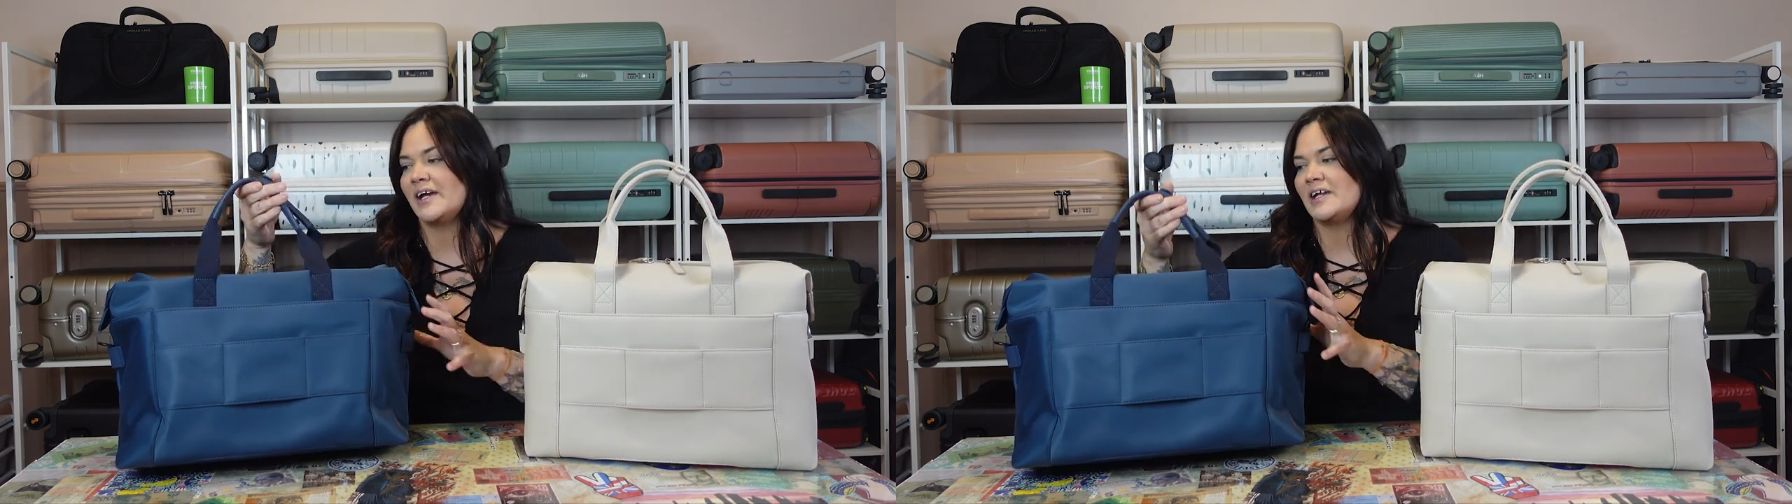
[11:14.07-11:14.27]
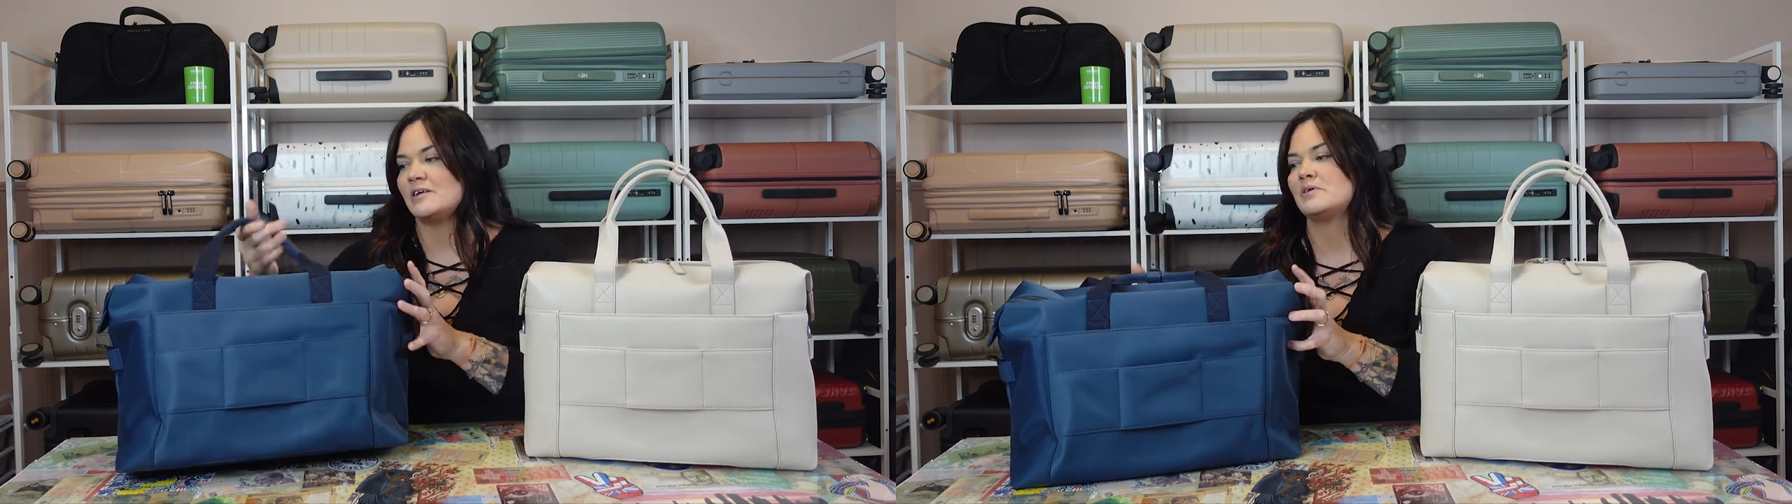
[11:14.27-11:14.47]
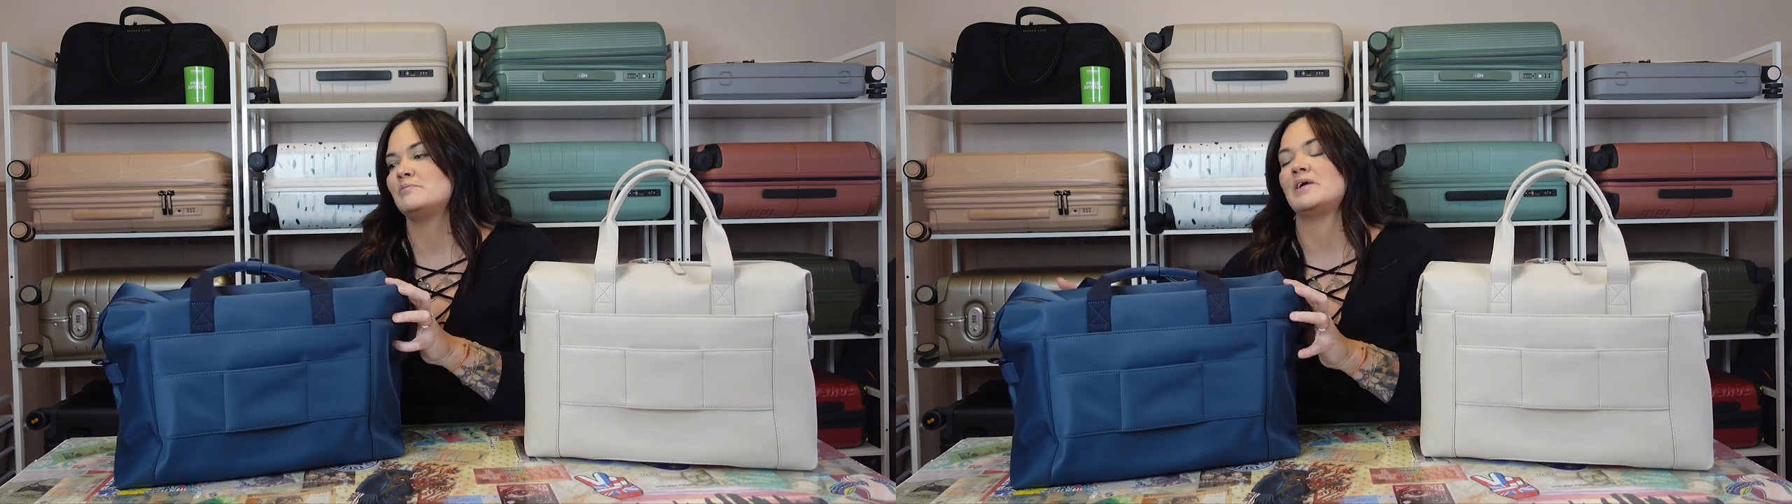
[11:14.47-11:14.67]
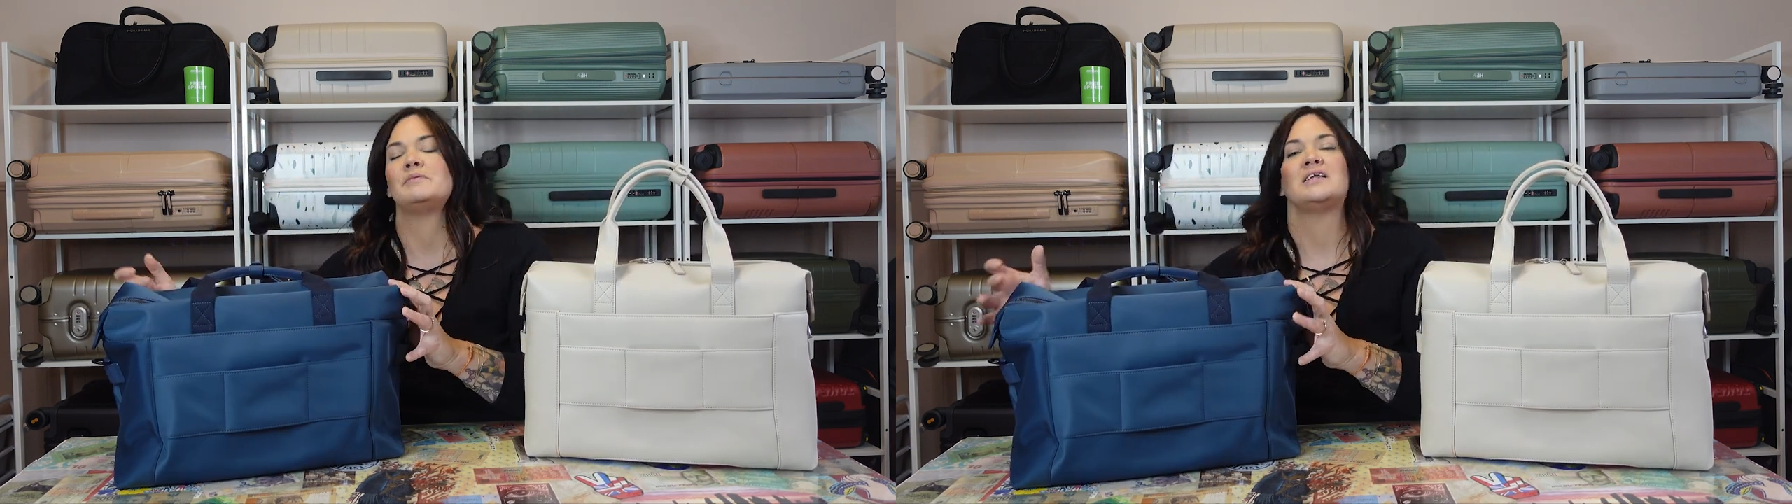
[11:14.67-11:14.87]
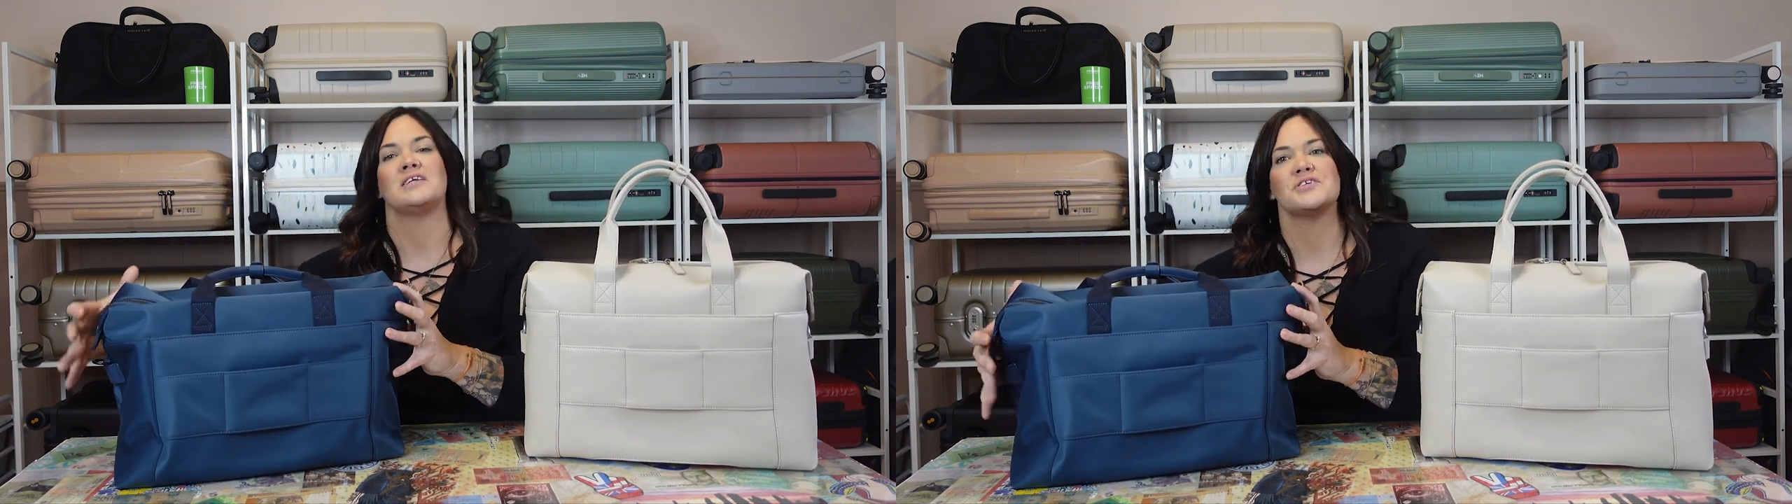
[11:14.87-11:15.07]
item and
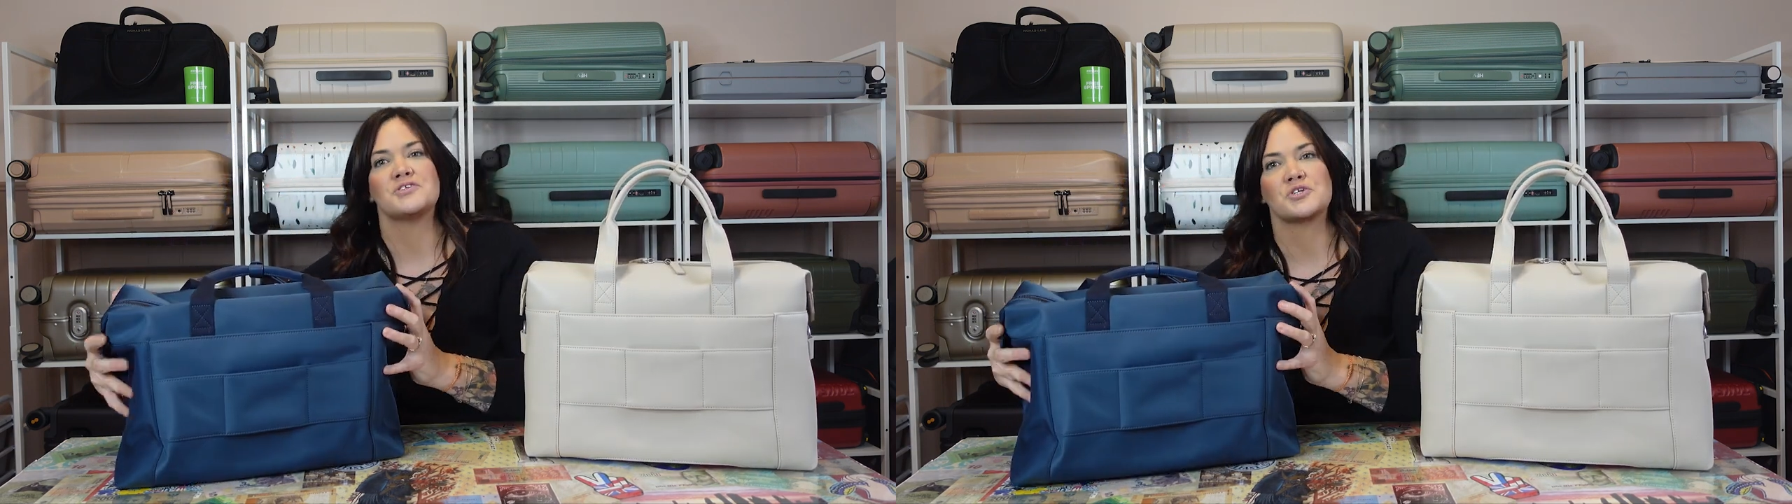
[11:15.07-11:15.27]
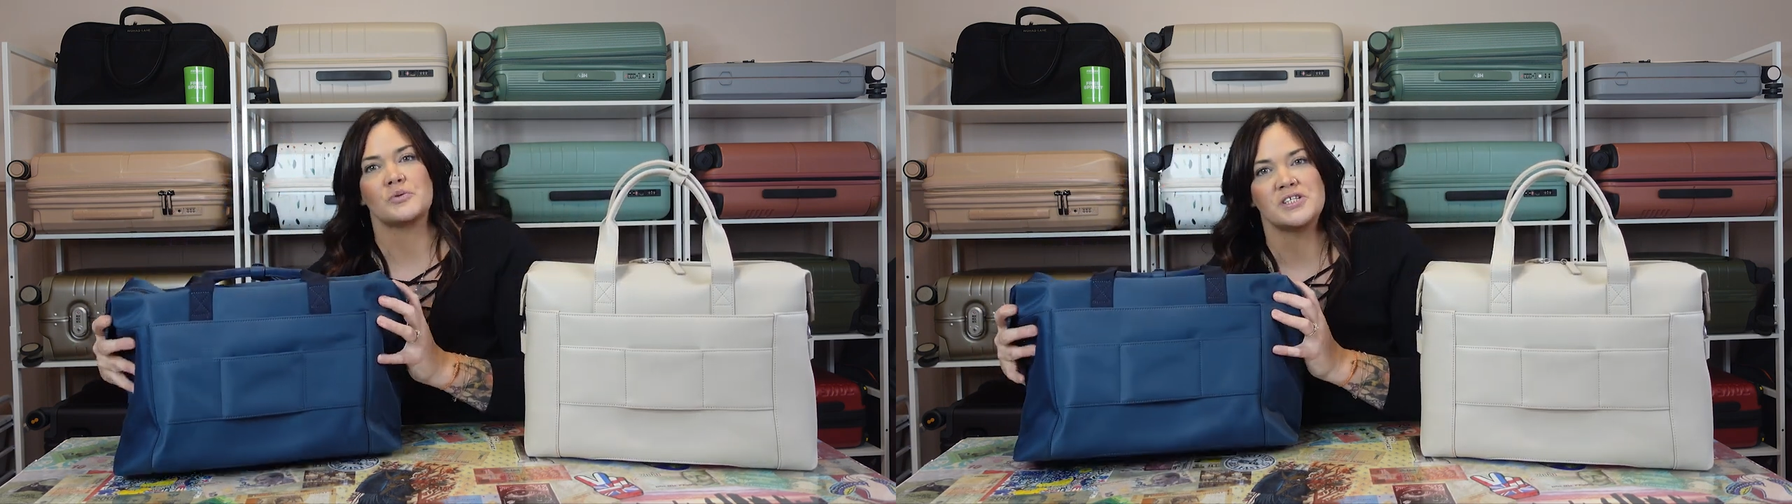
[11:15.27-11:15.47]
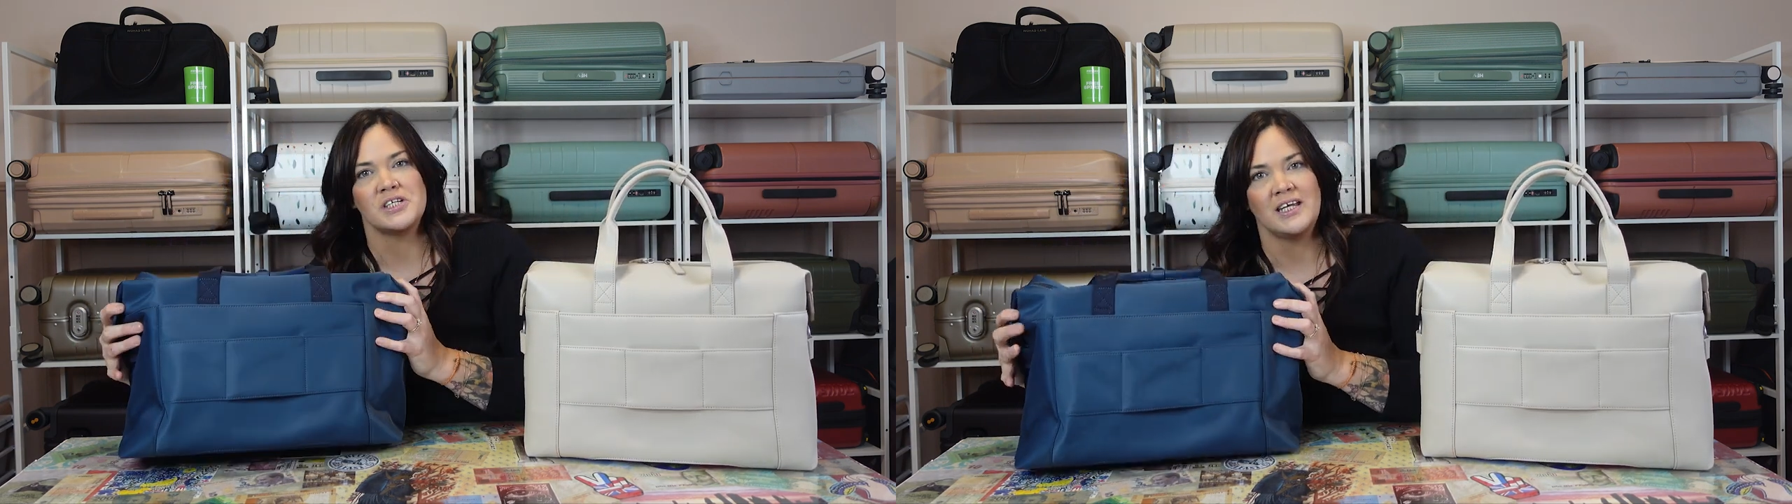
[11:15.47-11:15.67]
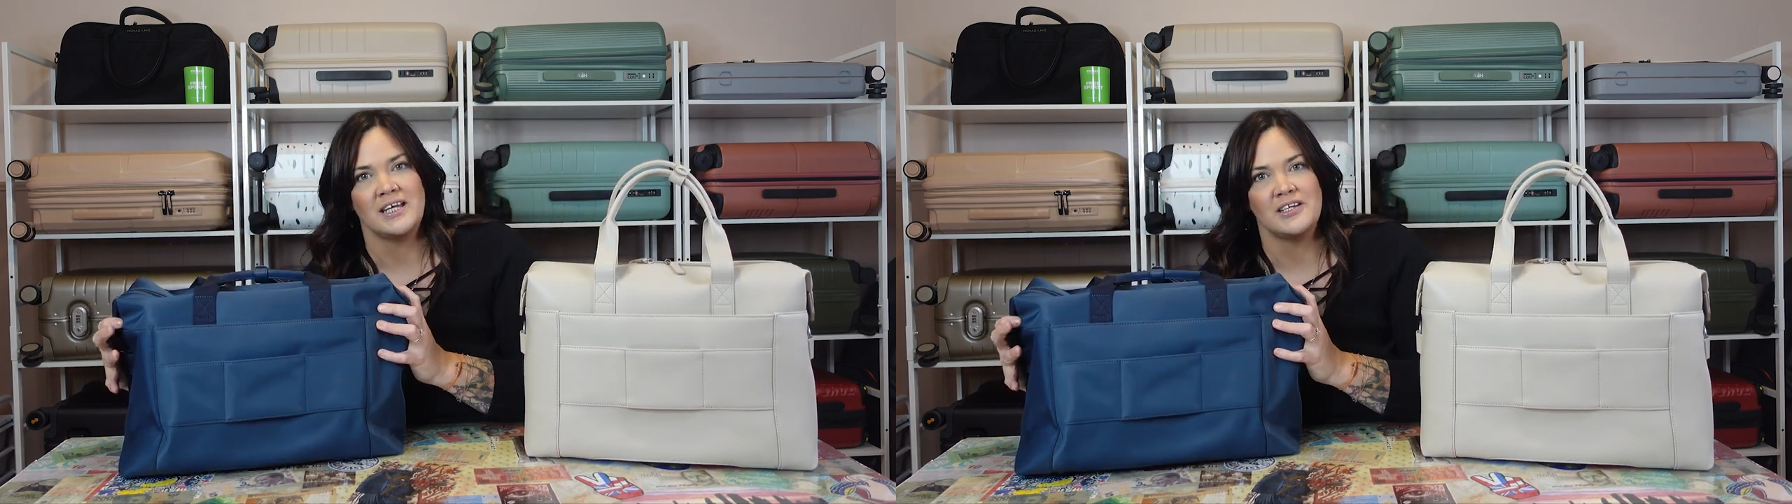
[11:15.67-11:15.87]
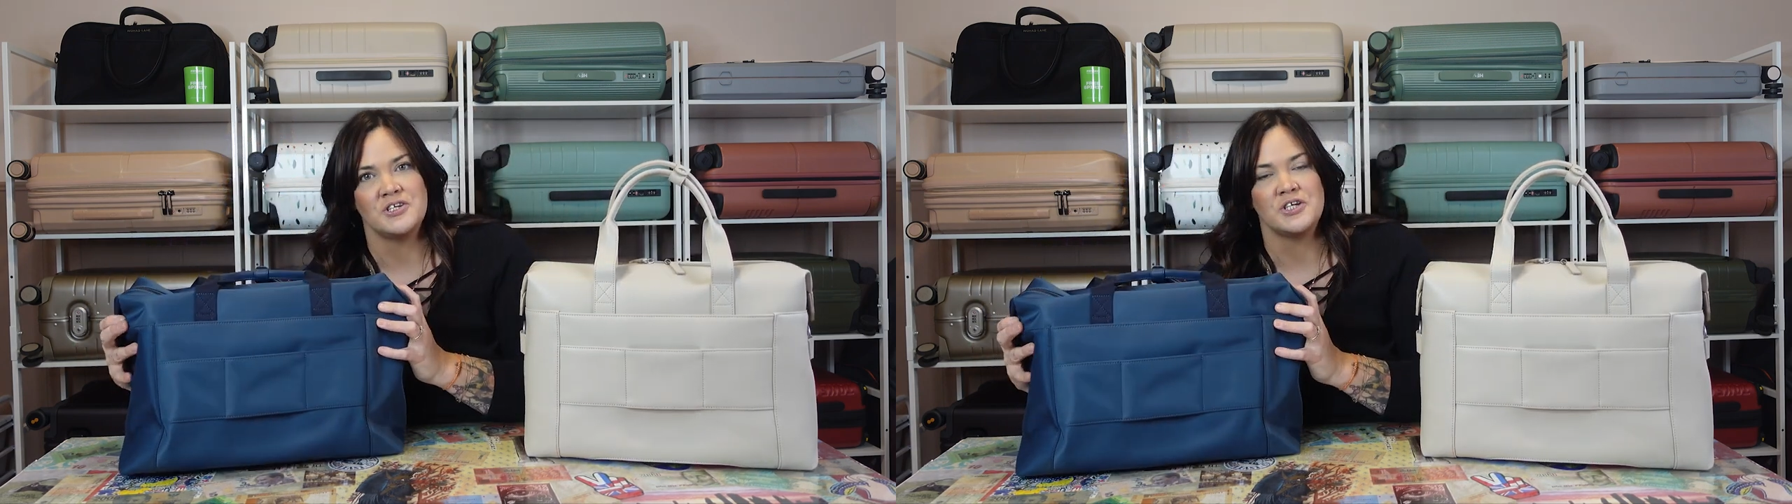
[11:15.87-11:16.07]
maybe need to squish it
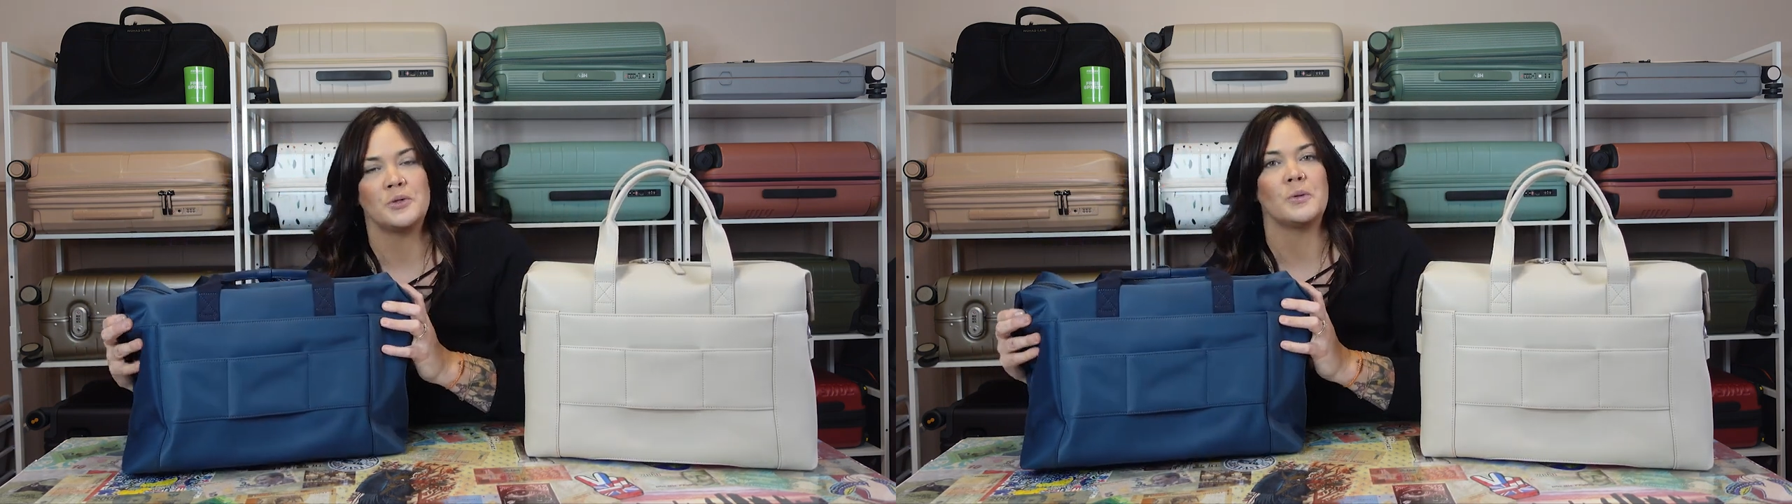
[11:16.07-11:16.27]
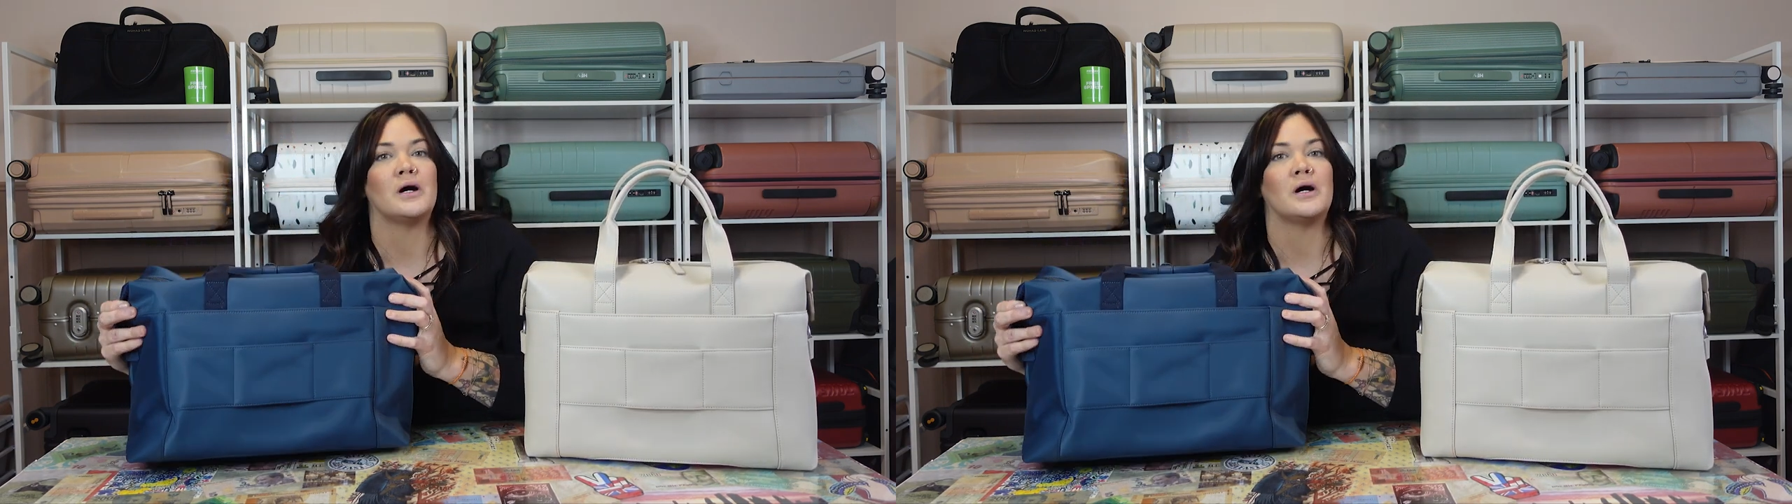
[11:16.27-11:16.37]
into